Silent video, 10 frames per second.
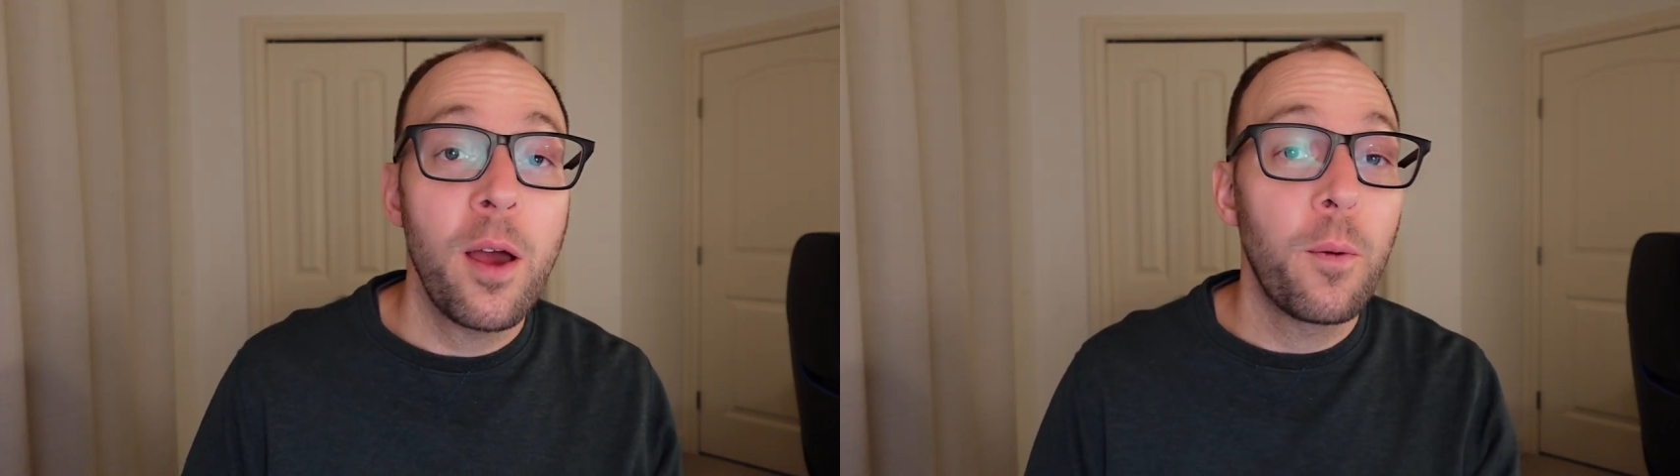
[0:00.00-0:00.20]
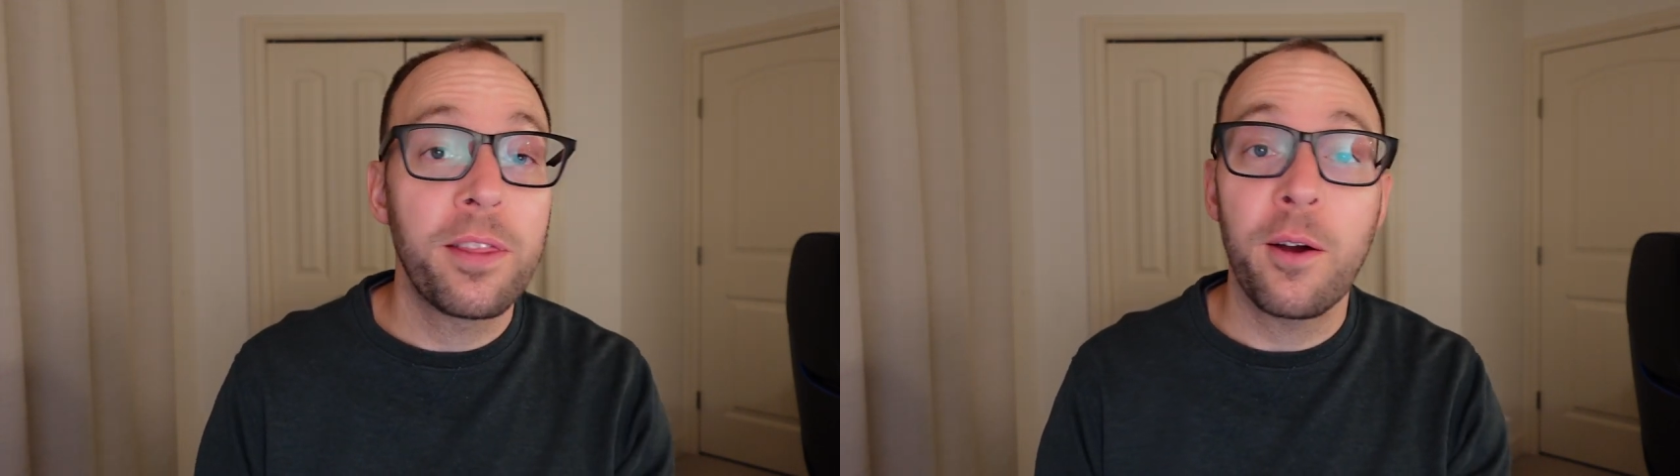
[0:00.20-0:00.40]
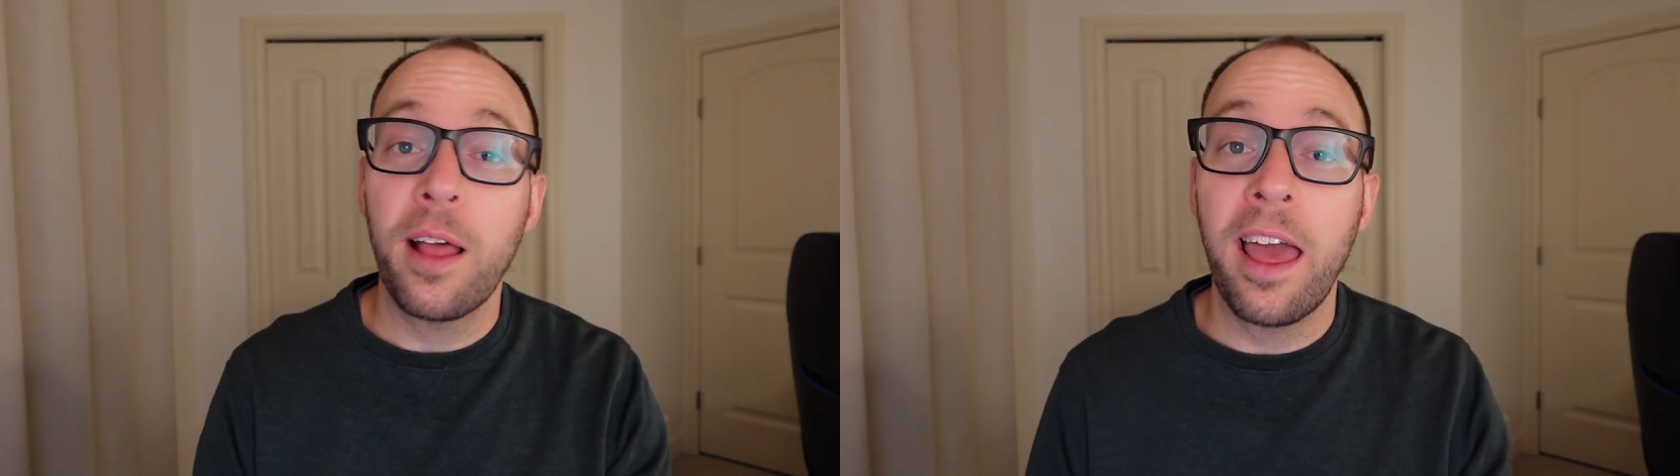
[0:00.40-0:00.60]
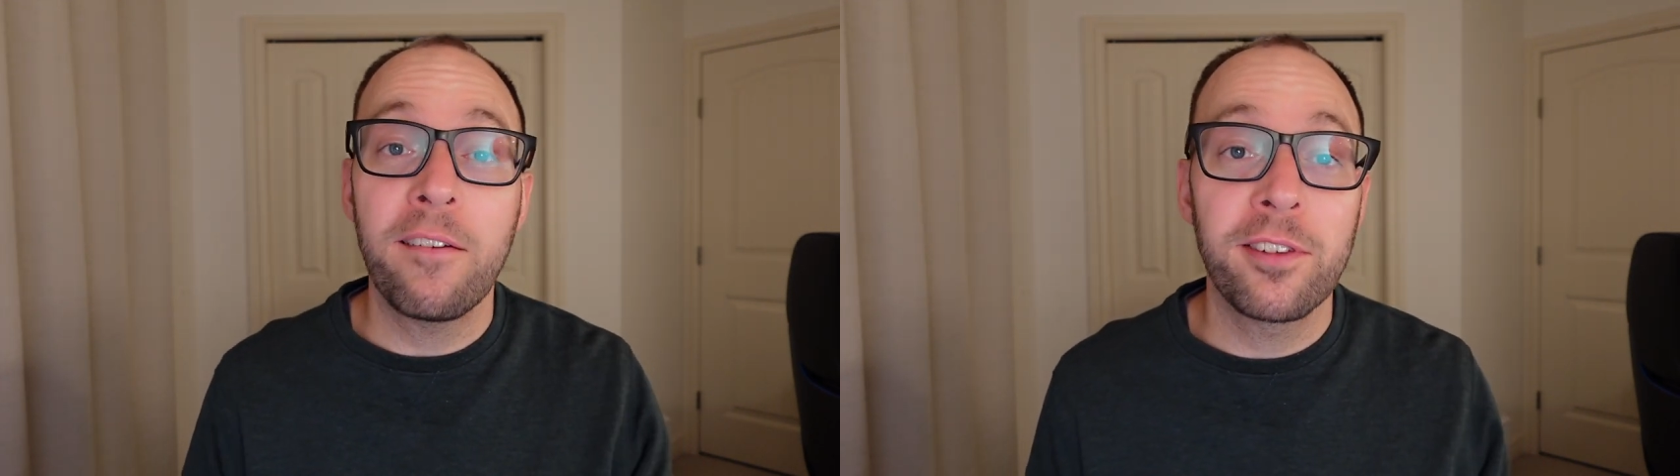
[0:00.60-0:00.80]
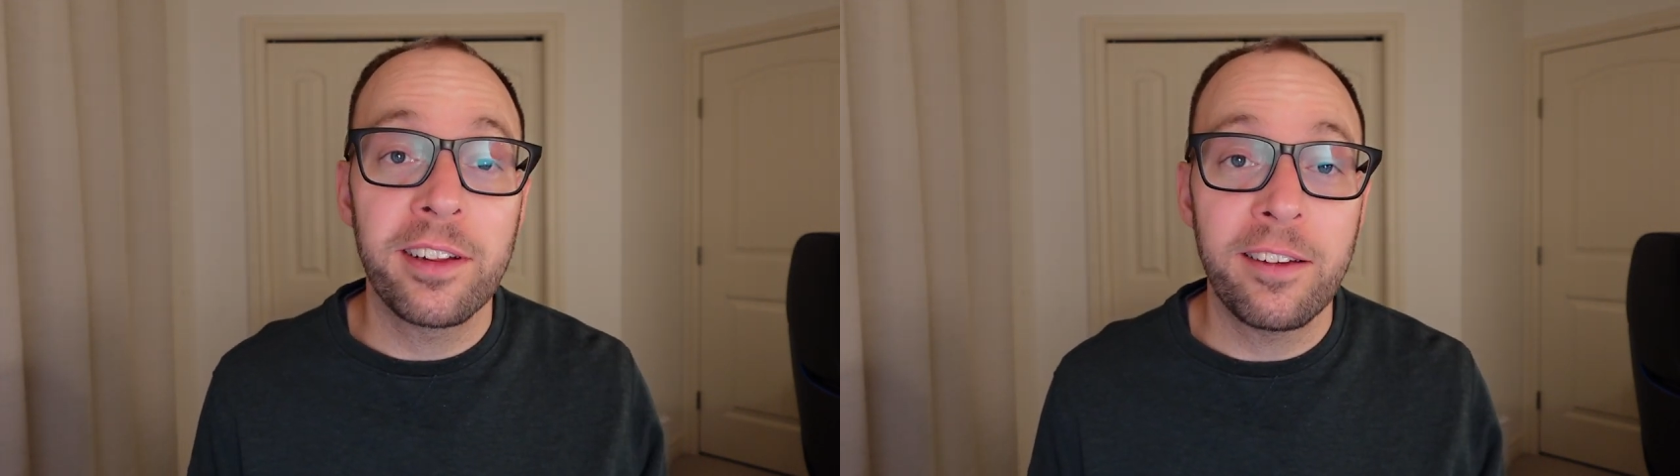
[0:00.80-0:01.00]
without
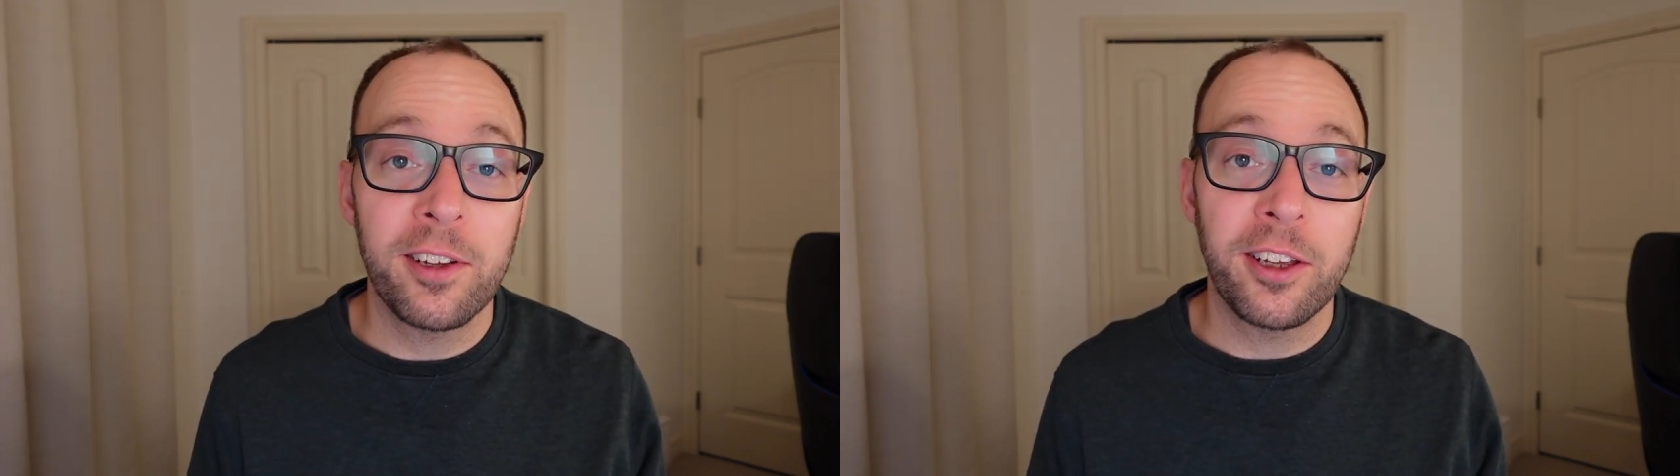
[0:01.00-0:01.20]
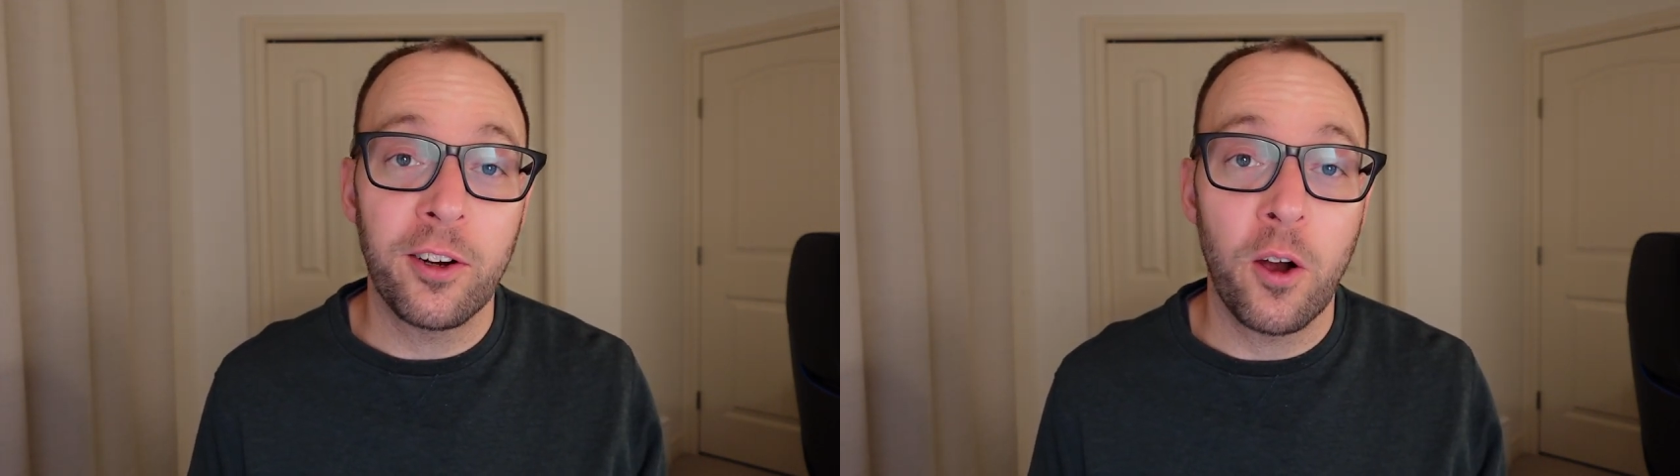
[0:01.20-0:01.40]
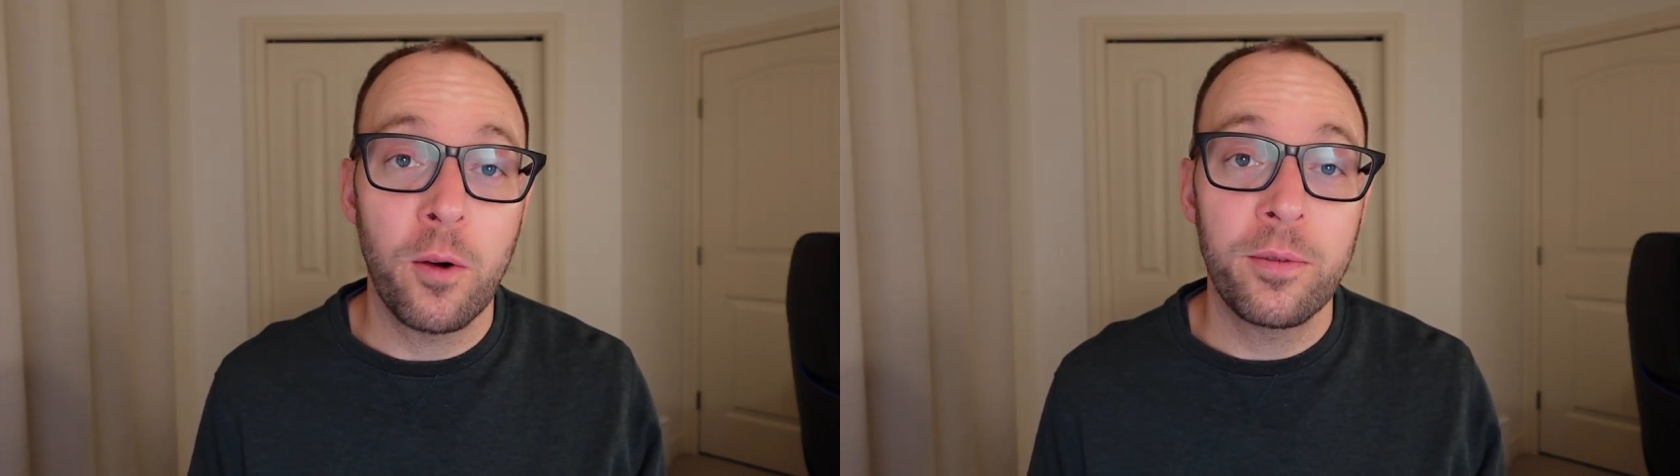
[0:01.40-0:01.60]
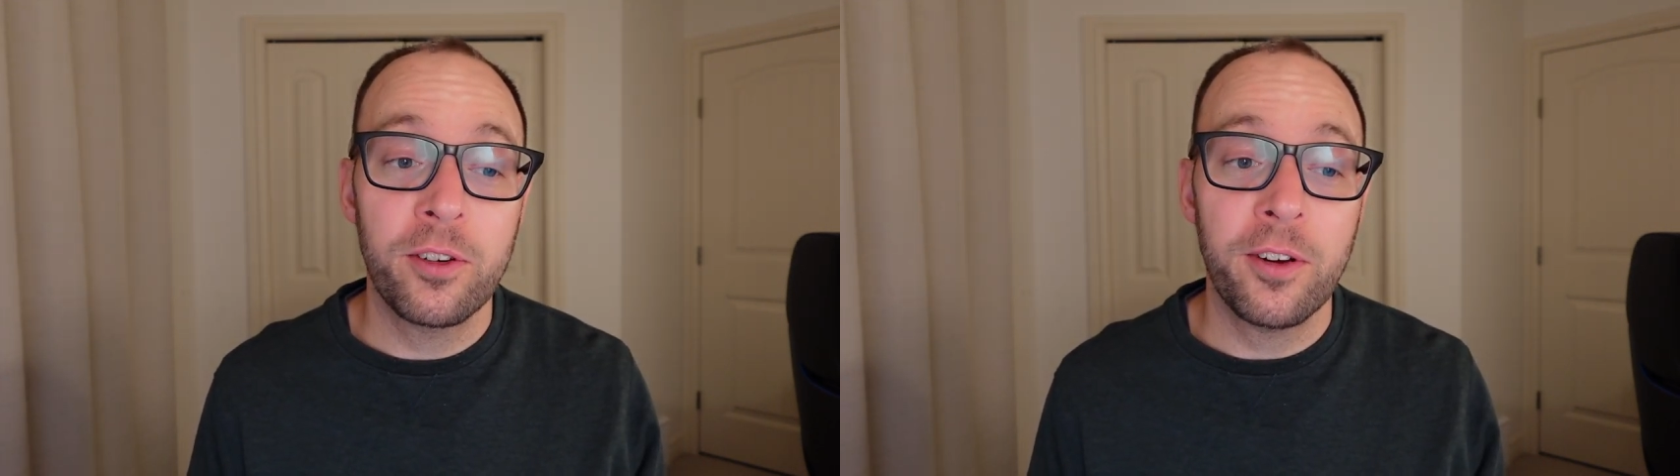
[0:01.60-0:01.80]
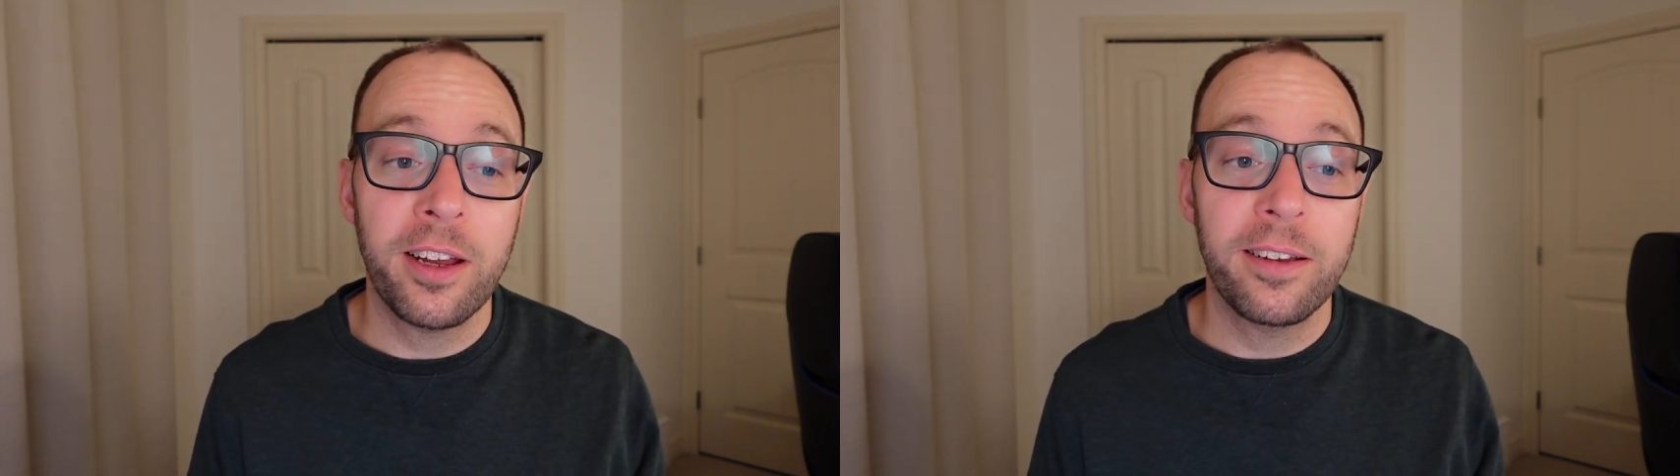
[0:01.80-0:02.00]
ever leaving your home
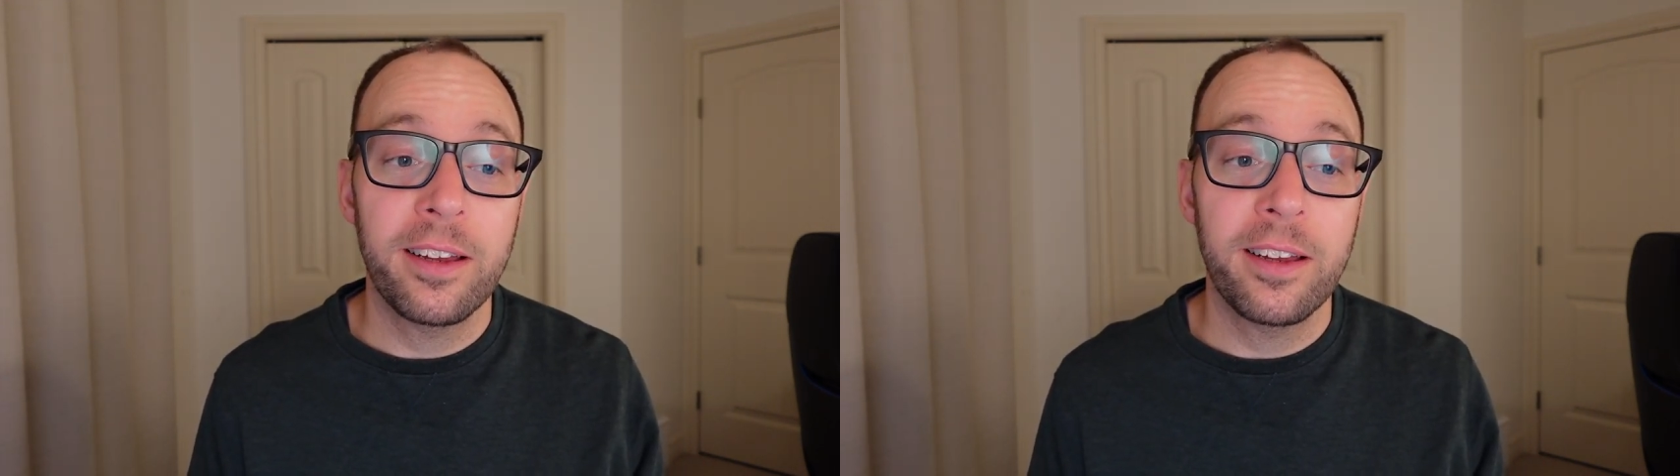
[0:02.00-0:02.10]
screen.